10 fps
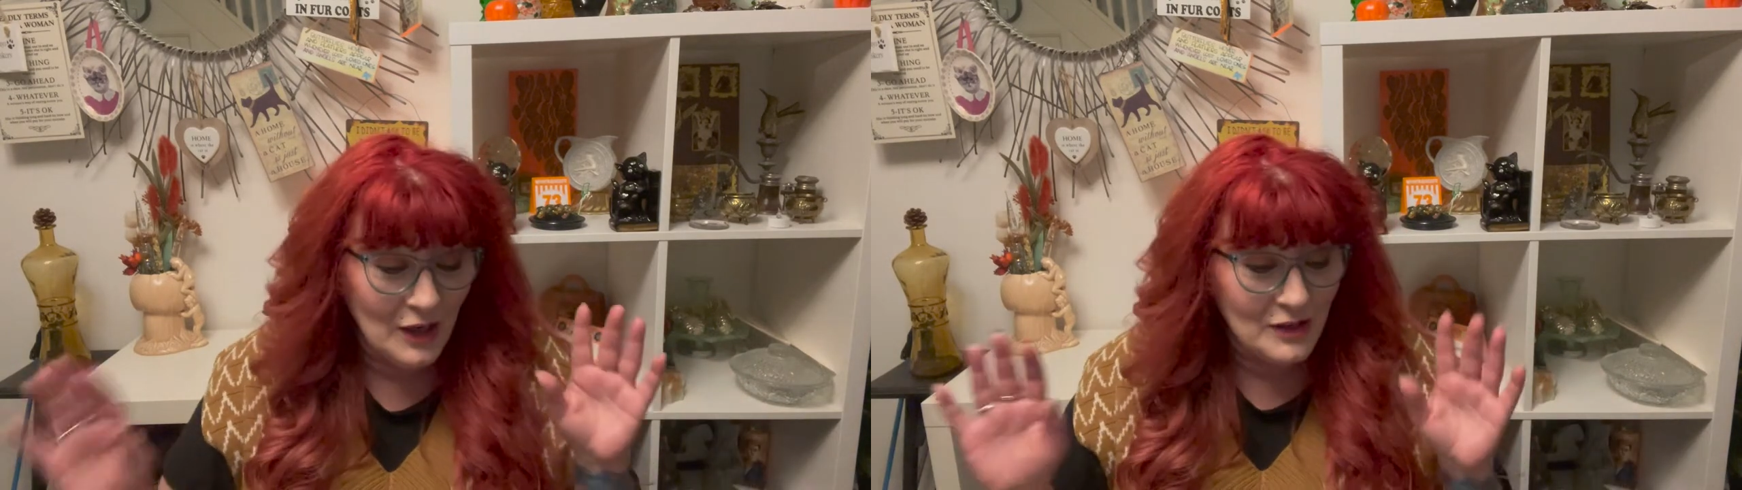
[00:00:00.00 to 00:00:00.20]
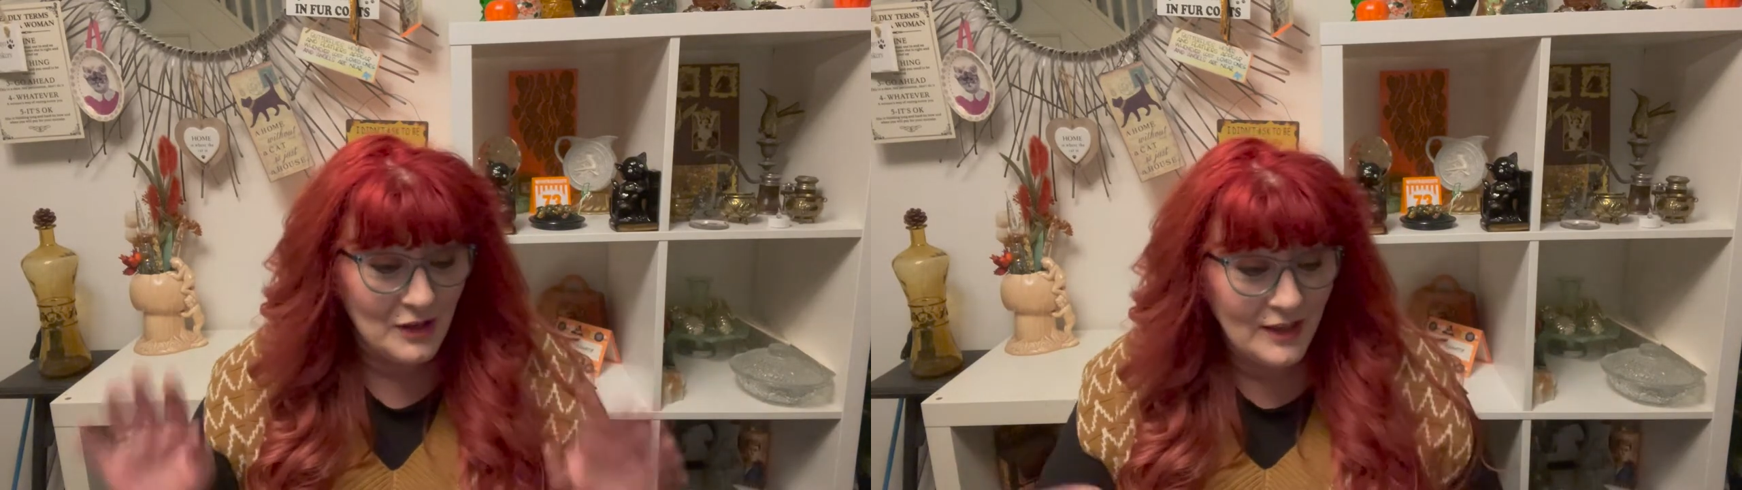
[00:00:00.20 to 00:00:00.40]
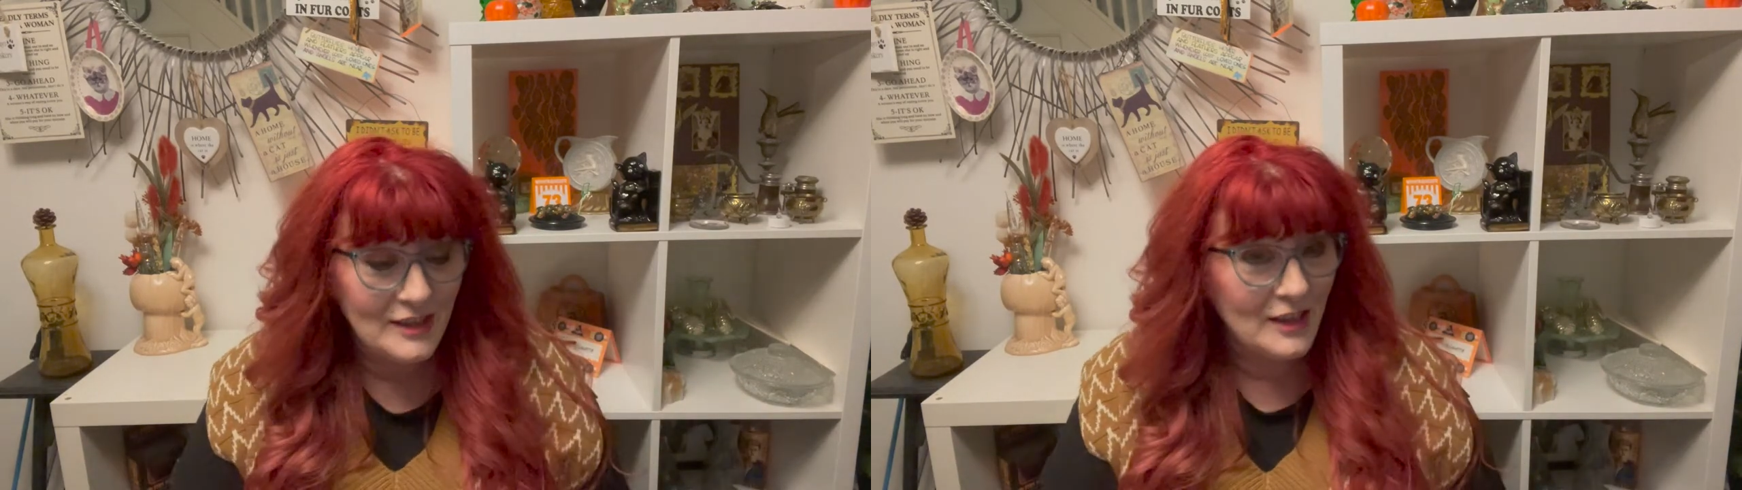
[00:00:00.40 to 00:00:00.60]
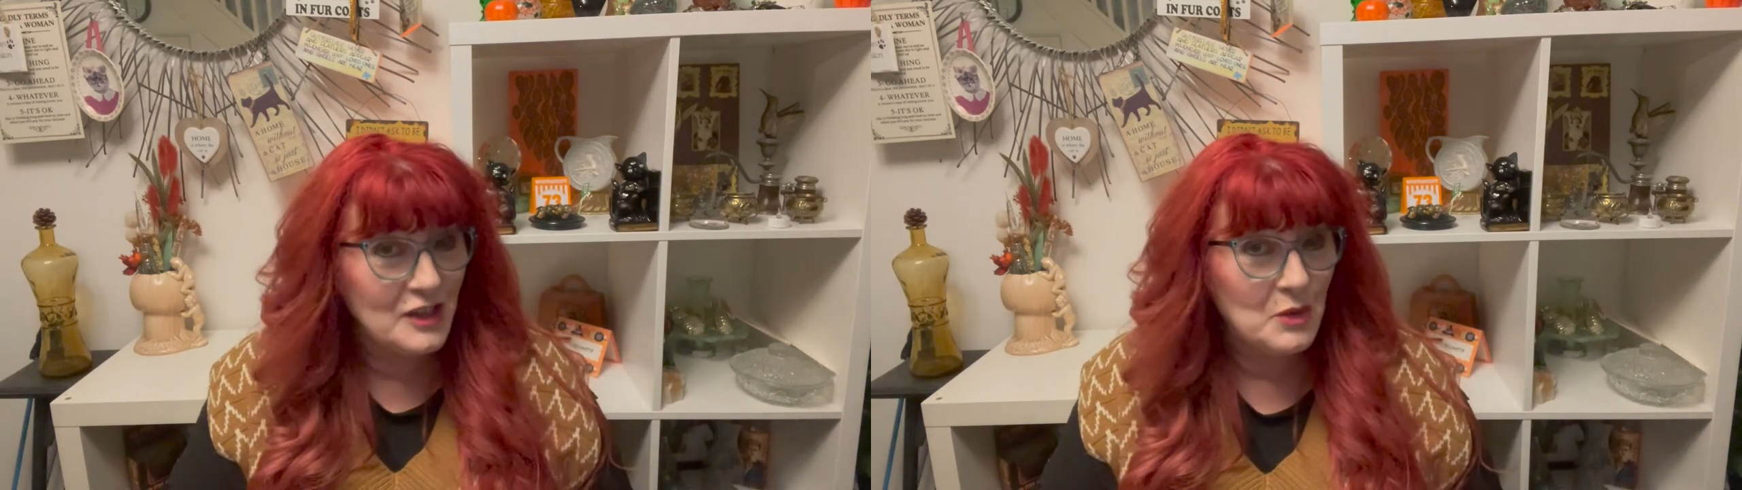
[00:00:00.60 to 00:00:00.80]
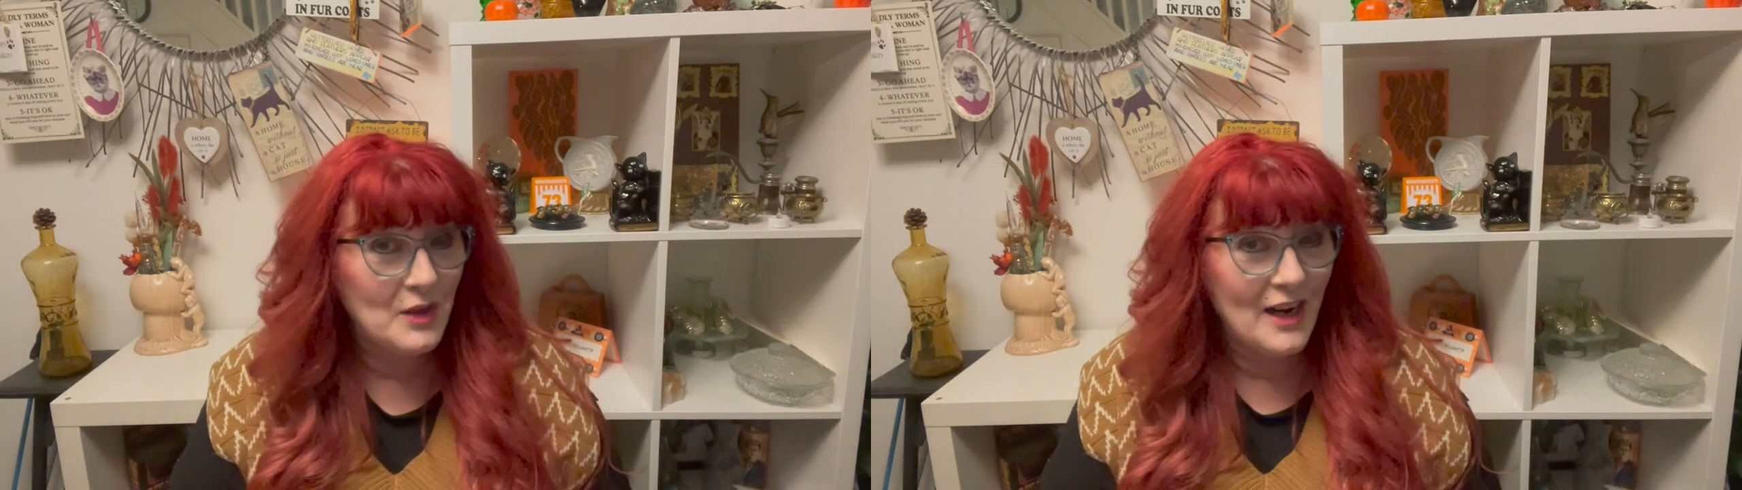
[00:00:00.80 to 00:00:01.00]
So let's get
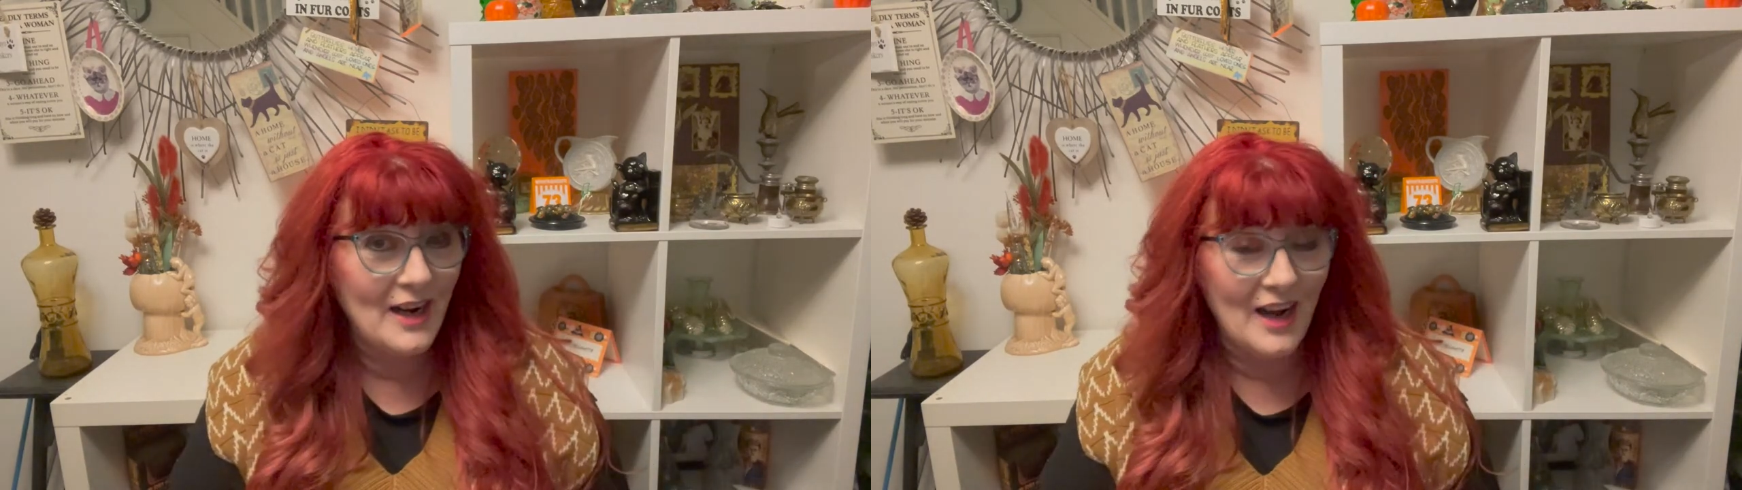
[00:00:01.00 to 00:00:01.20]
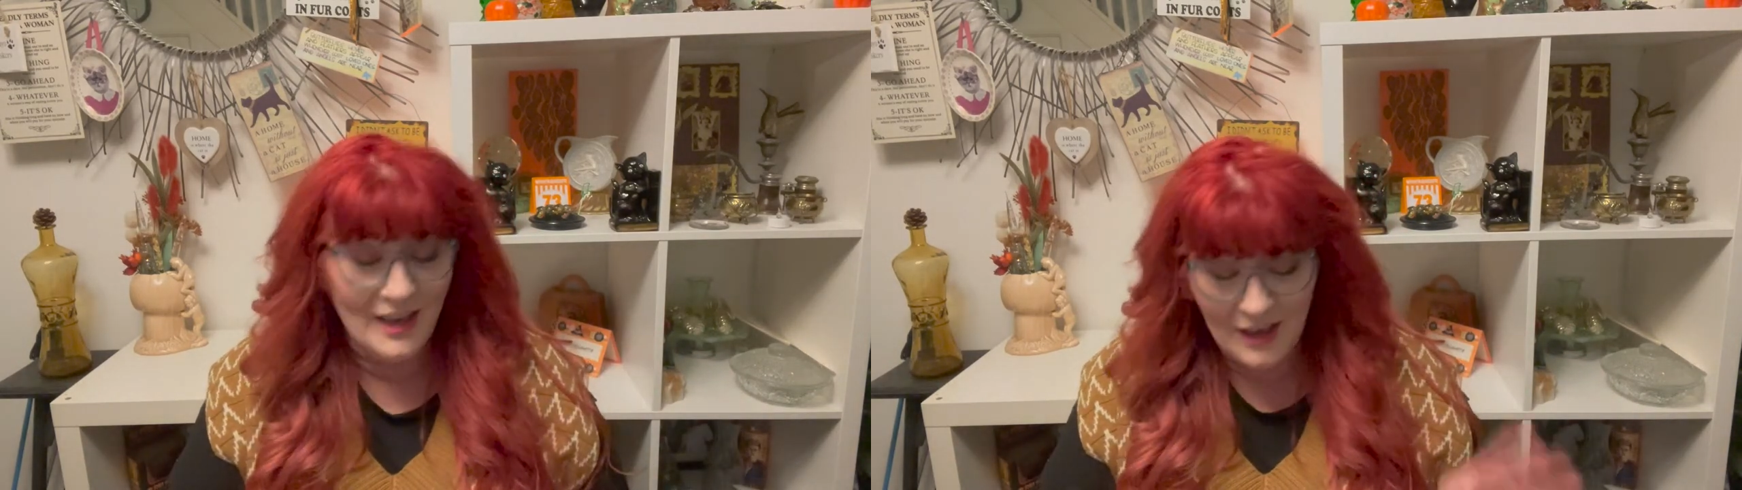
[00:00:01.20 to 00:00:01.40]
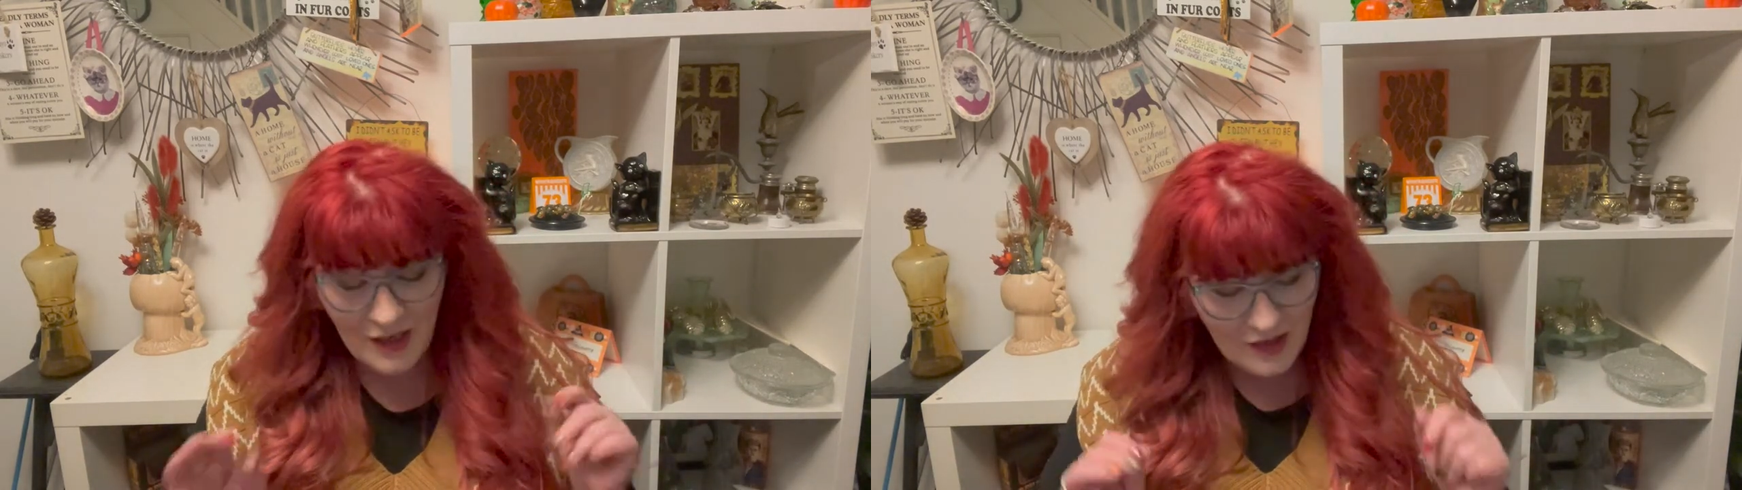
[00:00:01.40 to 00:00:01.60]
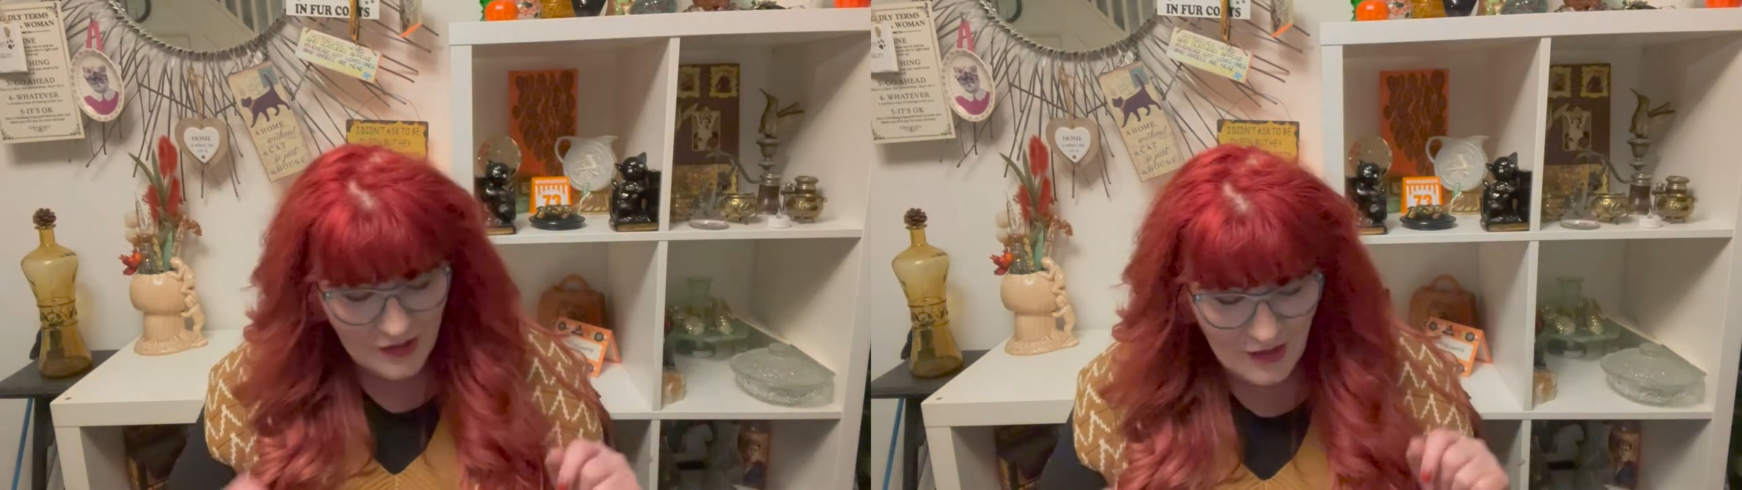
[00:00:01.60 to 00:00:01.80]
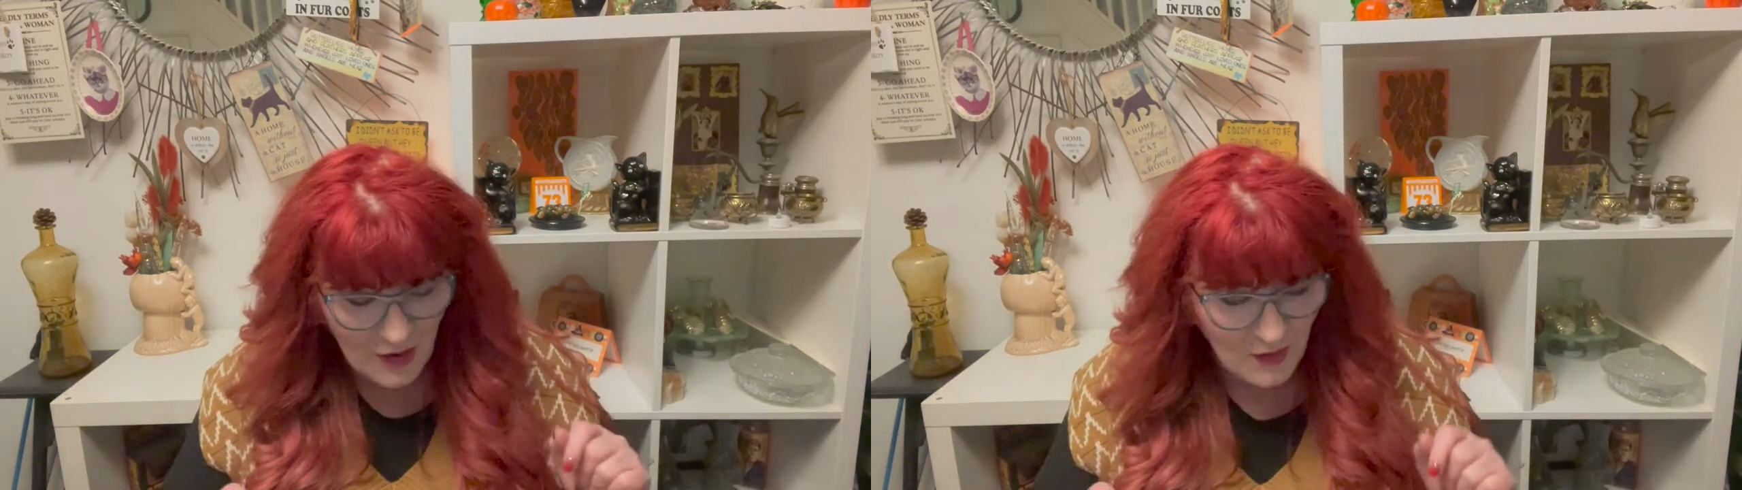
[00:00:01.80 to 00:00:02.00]
into what I got.
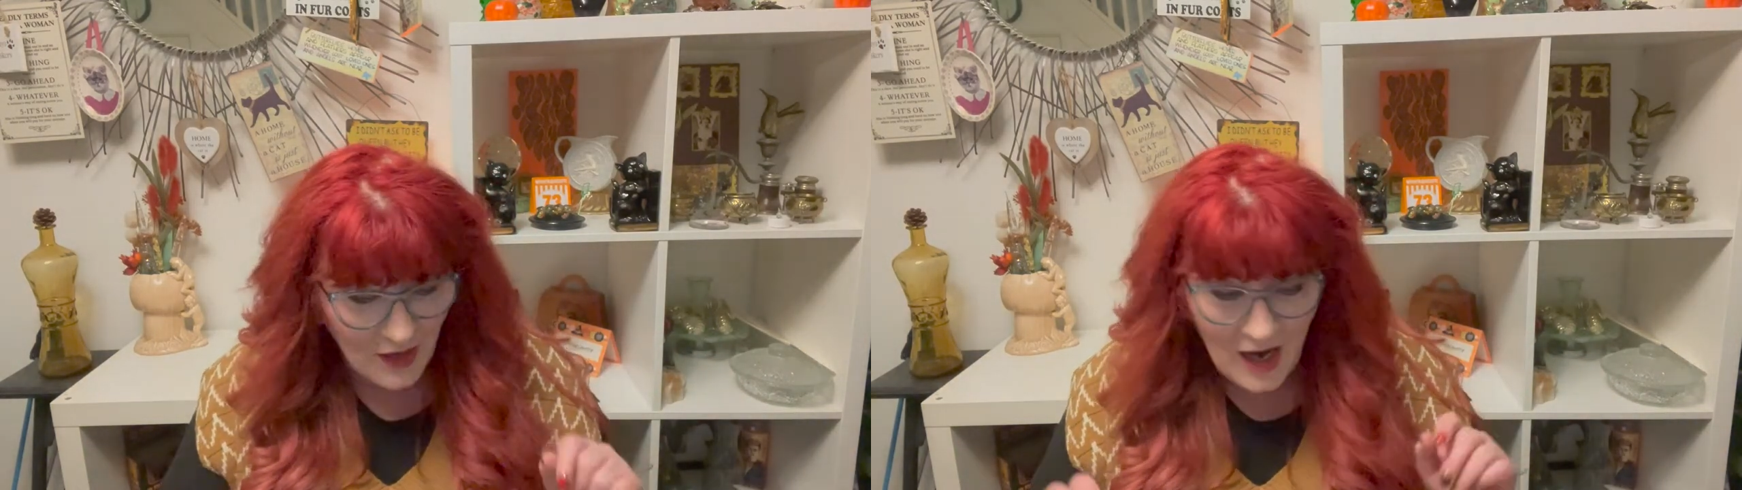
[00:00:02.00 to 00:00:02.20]
So